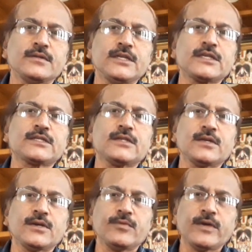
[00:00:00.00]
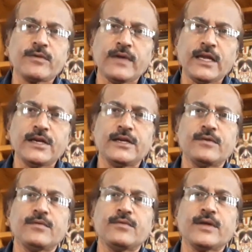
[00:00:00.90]
Checks
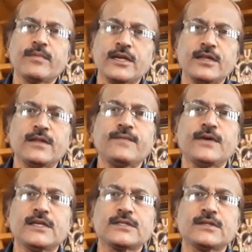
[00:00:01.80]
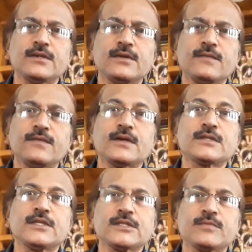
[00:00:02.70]
were back in the past for
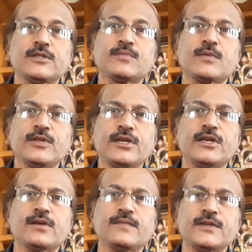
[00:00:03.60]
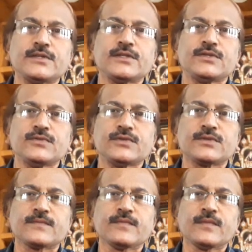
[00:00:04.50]
6 months from the date of its issuance.
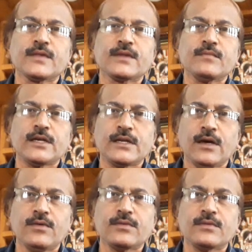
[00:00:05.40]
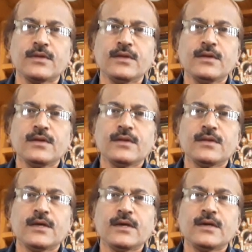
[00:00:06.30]
But now
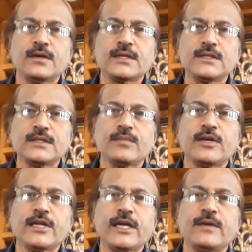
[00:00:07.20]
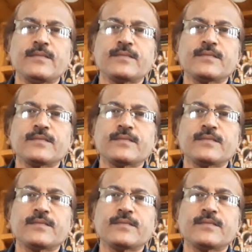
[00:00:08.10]
the reasonable time